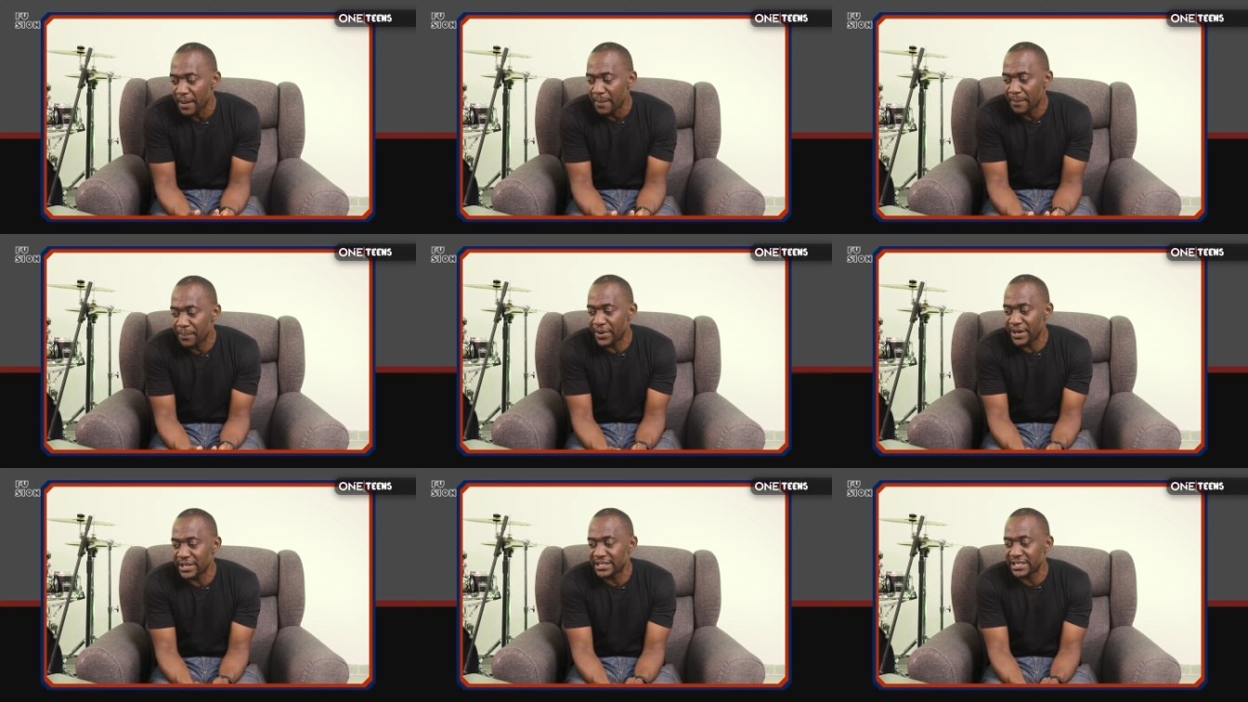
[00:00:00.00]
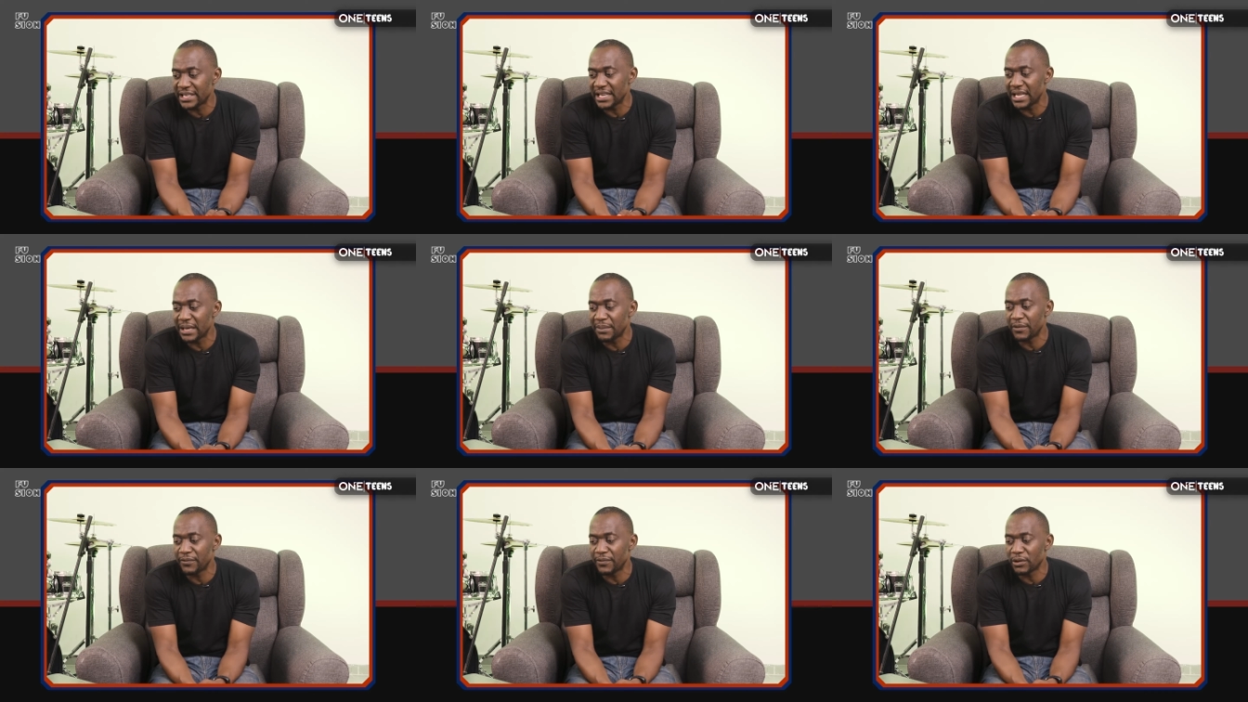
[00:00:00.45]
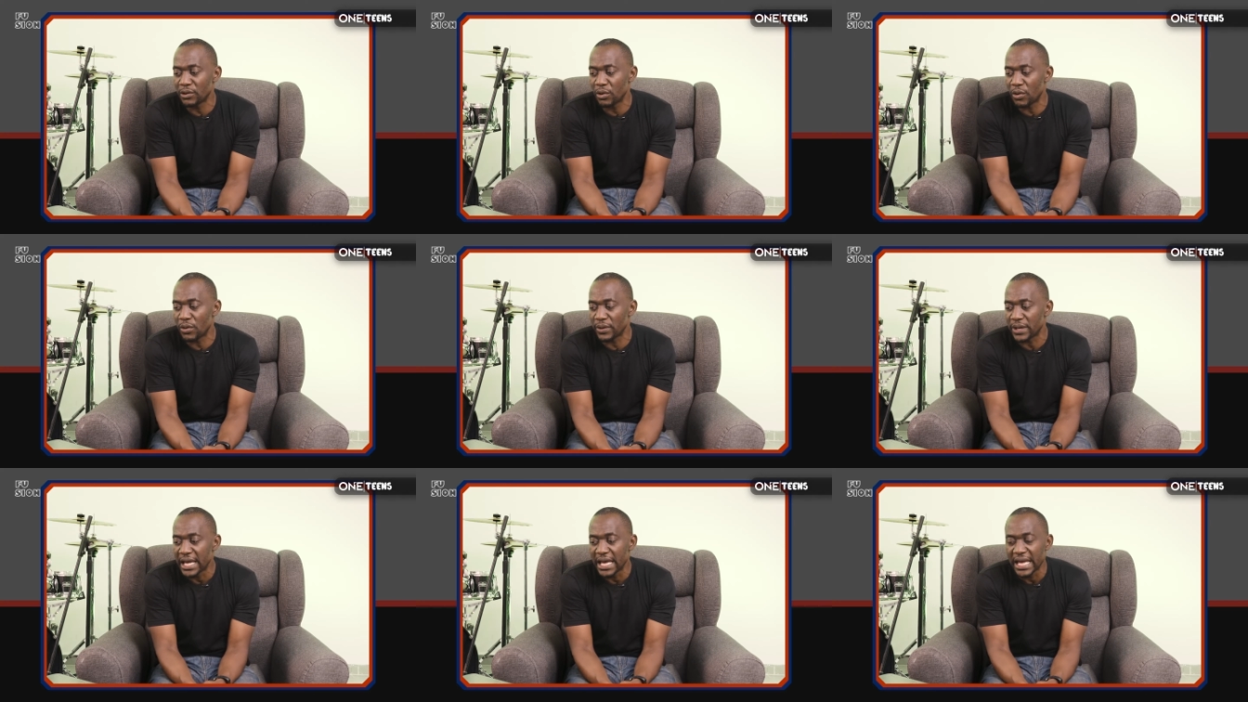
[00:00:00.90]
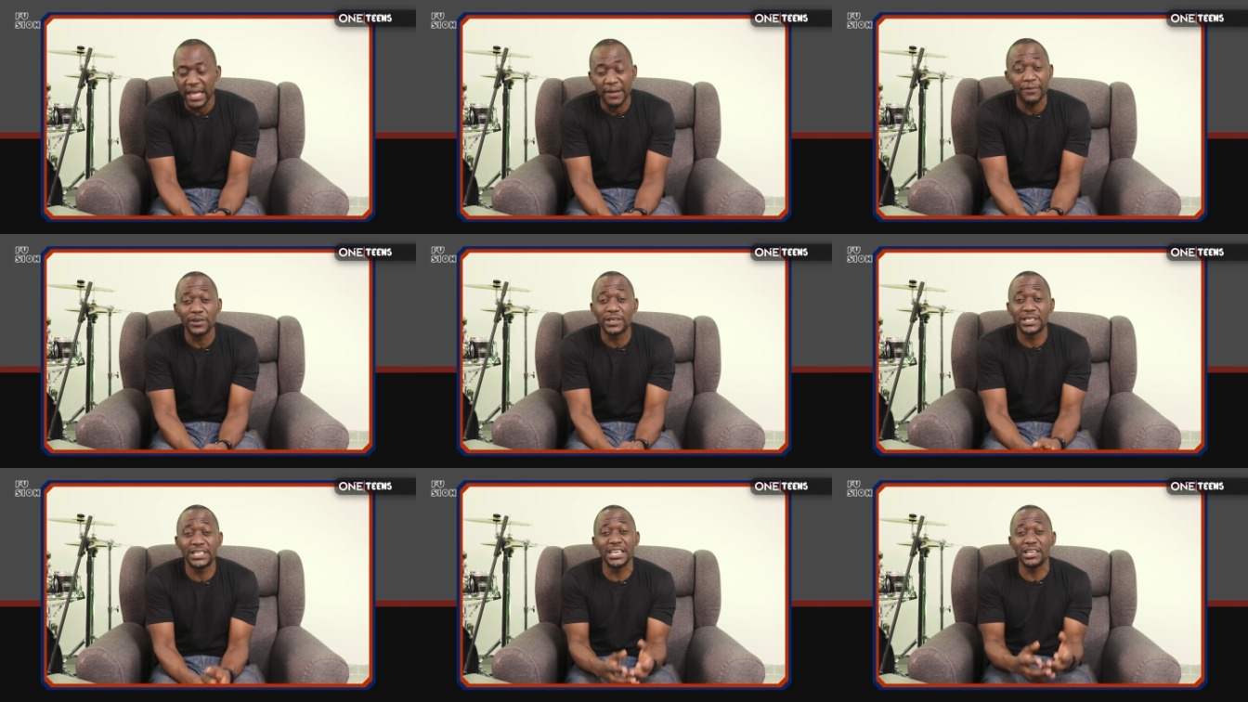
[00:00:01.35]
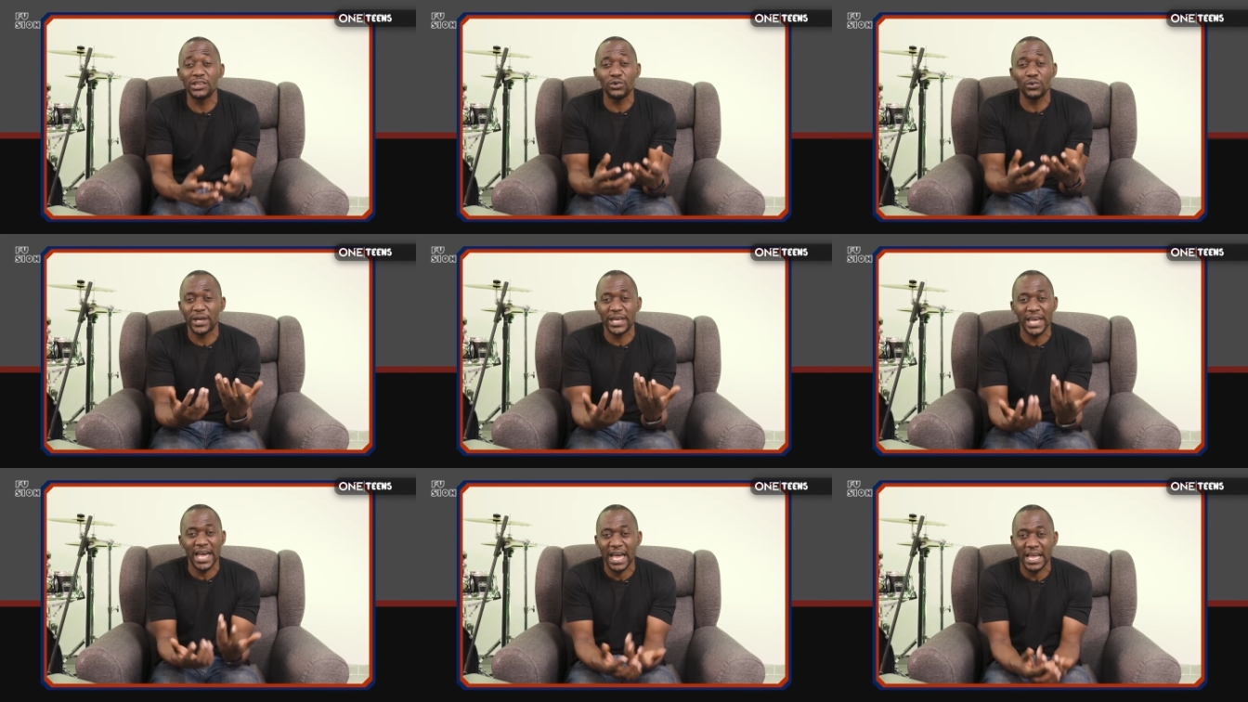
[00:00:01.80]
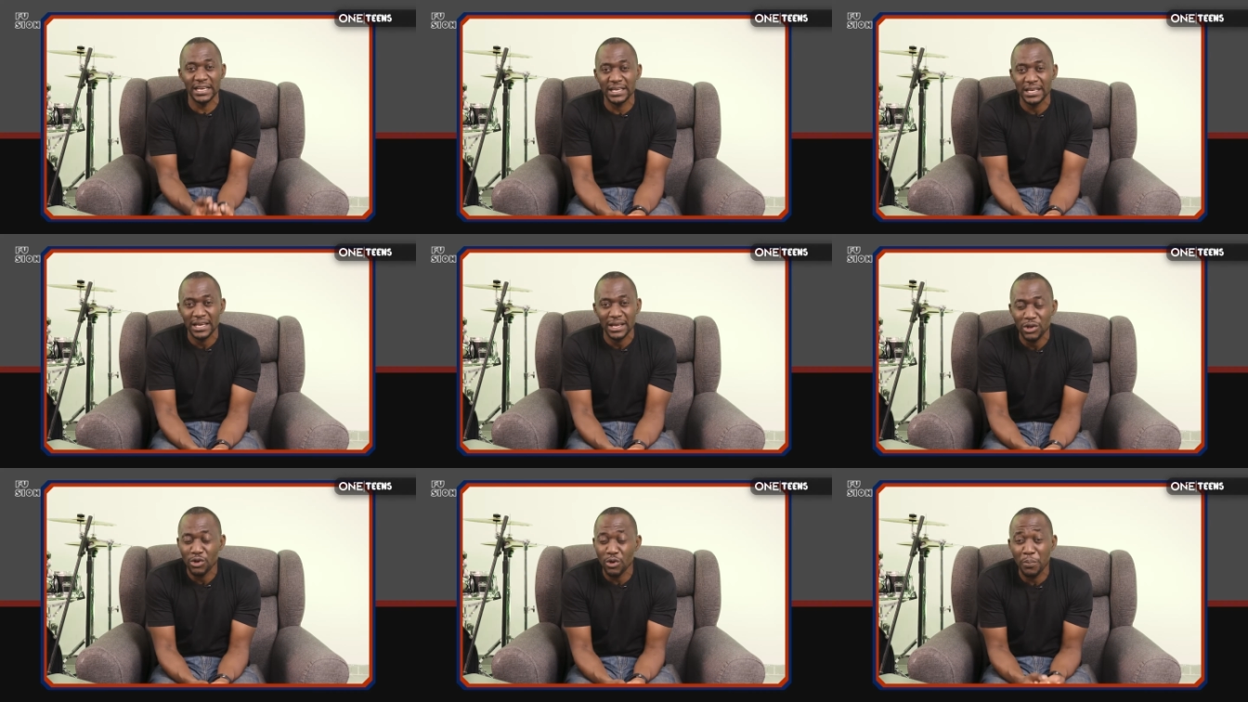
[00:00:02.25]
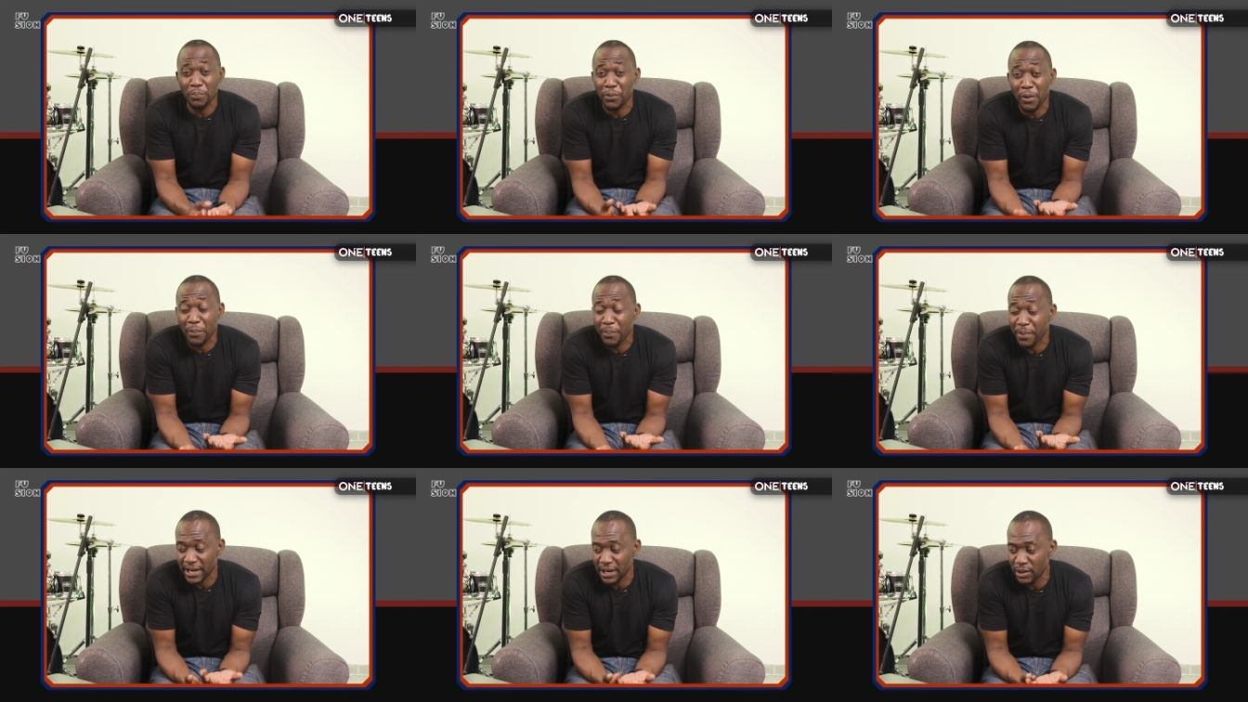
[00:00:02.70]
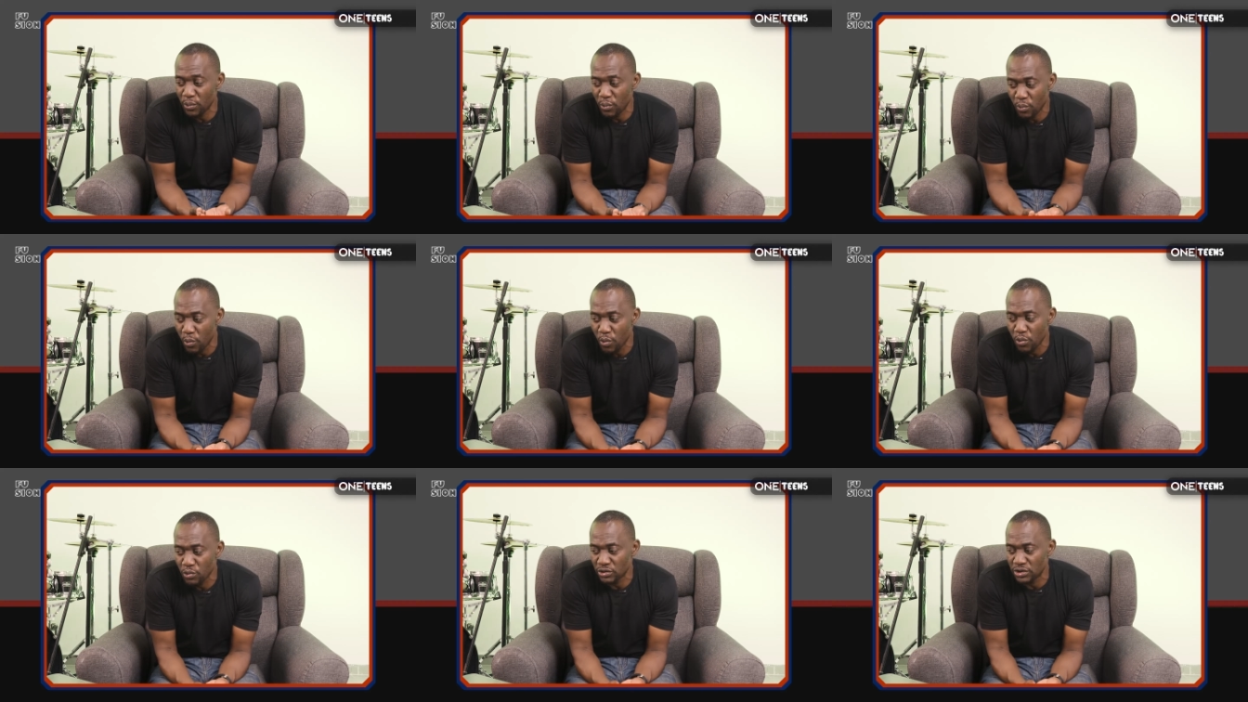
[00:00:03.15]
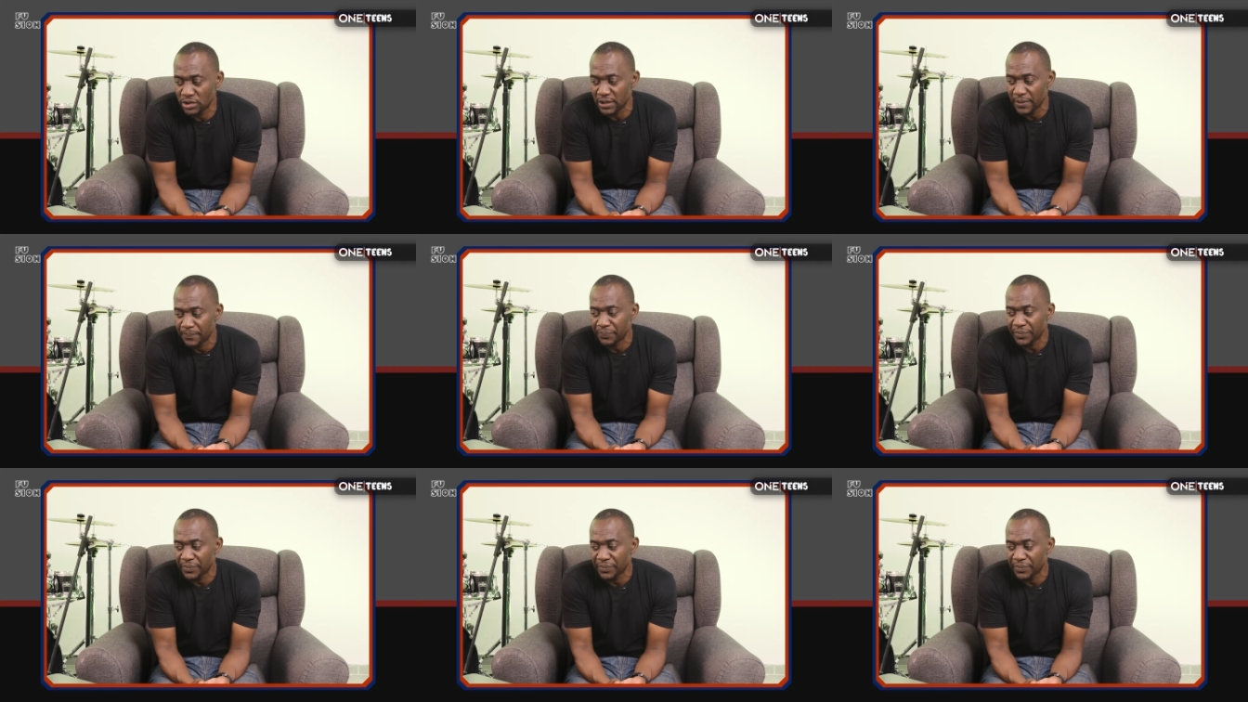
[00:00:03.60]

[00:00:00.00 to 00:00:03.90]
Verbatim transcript: Praise the name of the Lord. If you think you can't, you probably won't.